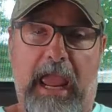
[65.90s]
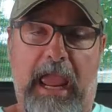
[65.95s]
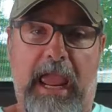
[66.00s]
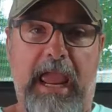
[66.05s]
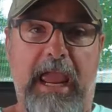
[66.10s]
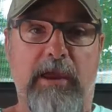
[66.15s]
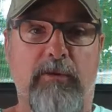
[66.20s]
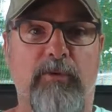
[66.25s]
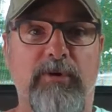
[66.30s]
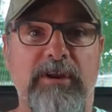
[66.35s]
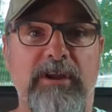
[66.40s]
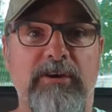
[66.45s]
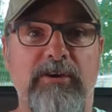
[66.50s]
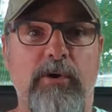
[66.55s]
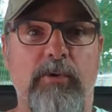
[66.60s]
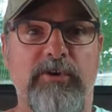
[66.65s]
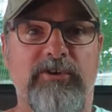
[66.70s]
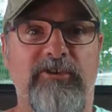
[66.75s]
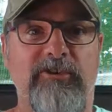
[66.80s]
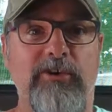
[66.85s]
and we didn't
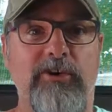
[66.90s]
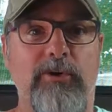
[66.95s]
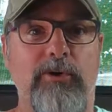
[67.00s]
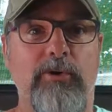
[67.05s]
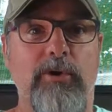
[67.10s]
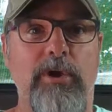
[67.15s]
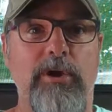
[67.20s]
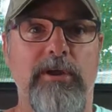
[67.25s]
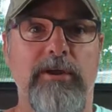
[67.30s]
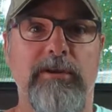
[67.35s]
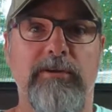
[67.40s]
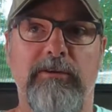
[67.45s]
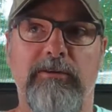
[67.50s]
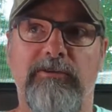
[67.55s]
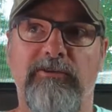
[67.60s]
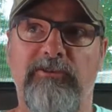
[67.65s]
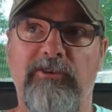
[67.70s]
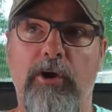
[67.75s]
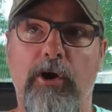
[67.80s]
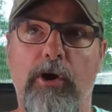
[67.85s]
know what to do.
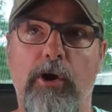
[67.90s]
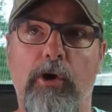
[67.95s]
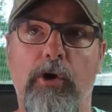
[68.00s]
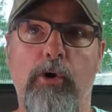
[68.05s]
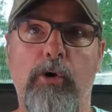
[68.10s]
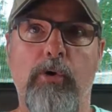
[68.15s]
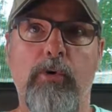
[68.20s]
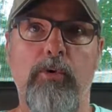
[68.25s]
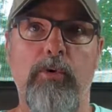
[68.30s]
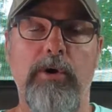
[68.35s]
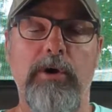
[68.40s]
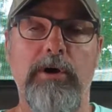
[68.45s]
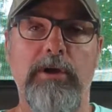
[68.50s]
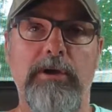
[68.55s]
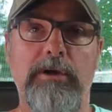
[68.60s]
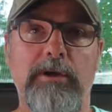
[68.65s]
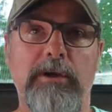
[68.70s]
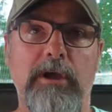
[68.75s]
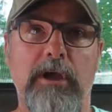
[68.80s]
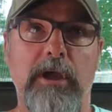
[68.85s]
So
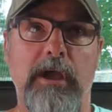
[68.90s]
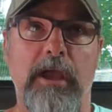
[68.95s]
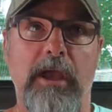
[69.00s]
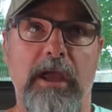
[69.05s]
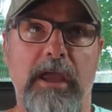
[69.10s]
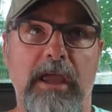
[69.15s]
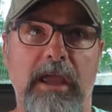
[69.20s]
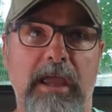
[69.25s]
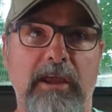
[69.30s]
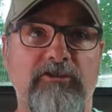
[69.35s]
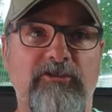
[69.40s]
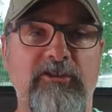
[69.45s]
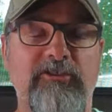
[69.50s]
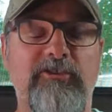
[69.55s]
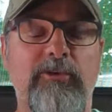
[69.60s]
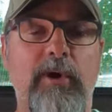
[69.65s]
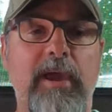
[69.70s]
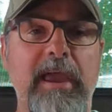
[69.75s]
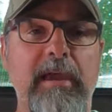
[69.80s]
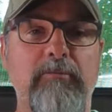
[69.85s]
it
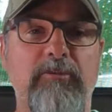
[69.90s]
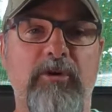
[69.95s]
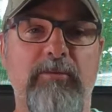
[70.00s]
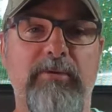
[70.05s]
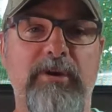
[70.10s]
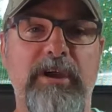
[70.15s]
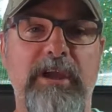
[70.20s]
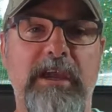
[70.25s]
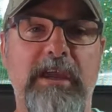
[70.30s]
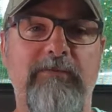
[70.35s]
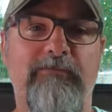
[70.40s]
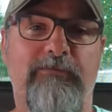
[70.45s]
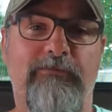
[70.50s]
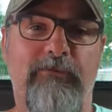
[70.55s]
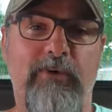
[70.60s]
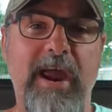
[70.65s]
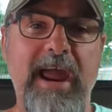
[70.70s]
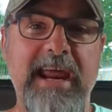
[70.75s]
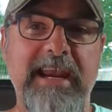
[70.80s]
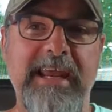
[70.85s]
just so happened to be
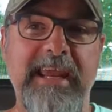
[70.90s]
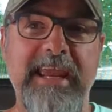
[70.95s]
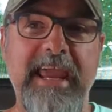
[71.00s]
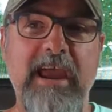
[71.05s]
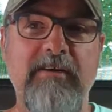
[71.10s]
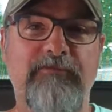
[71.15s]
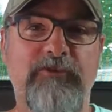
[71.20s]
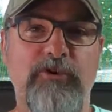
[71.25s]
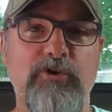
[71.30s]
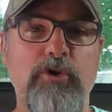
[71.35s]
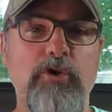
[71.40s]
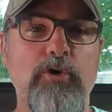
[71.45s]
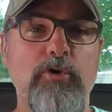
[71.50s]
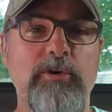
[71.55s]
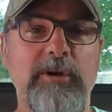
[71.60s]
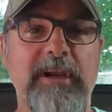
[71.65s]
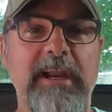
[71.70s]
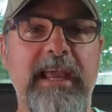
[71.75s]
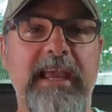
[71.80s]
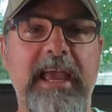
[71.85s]
Friday
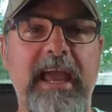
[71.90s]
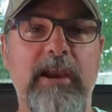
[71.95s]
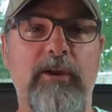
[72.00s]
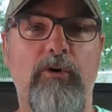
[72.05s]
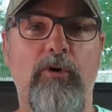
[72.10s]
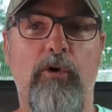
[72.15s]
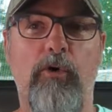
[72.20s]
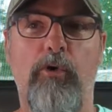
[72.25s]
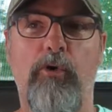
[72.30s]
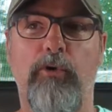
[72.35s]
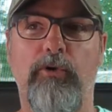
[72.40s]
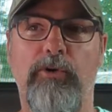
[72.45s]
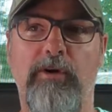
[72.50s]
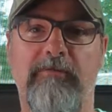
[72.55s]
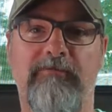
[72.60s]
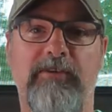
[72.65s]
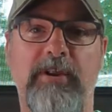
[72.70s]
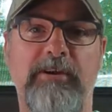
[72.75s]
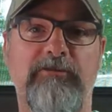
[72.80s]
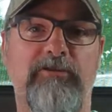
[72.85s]
afternoon, and I got a hold
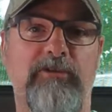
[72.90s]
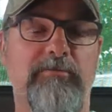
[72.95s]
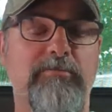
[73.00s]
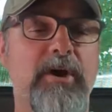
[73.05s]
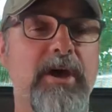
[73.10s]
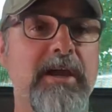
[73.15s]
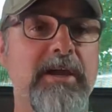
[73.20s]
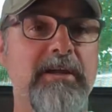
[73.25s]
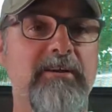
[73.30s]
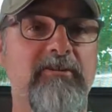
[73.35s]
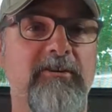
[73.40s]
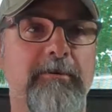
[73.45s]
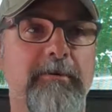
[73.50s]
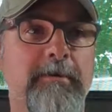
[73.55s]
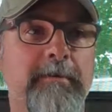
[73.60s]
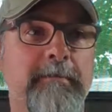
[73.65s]
of Lectric Bike.